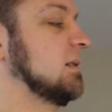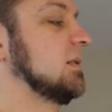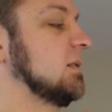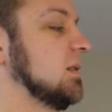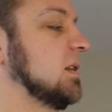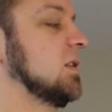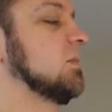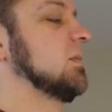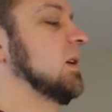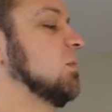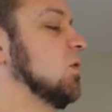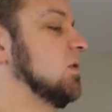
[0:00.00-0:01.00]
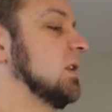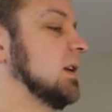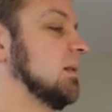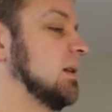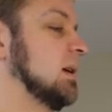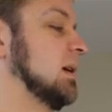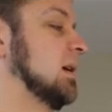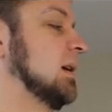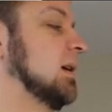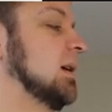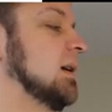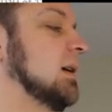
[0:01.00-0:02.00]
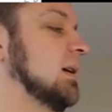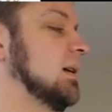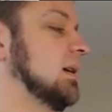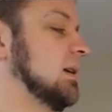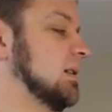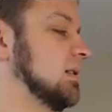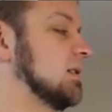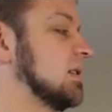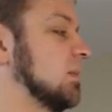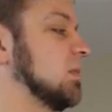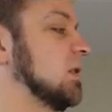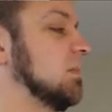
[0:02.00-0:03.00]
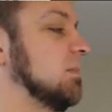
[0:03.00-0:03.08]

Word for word: So there you go. I moved it in, and it's unzipped.